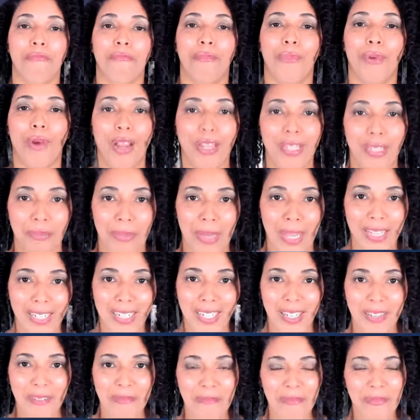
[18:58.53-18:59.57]

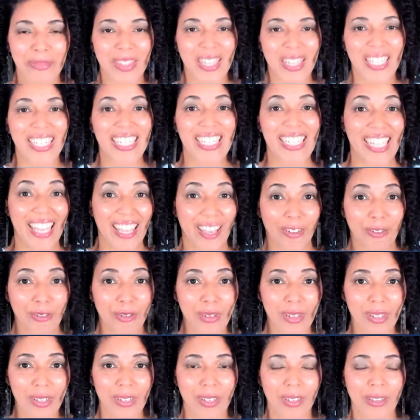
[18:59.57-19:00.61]
prospecting,
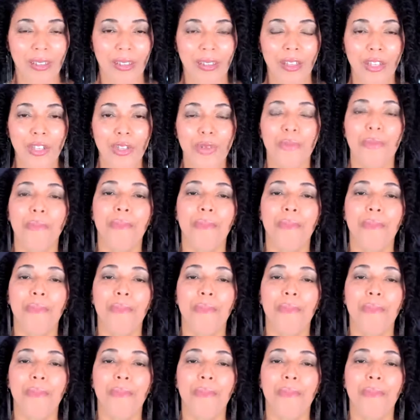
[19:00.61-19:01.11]
sales, you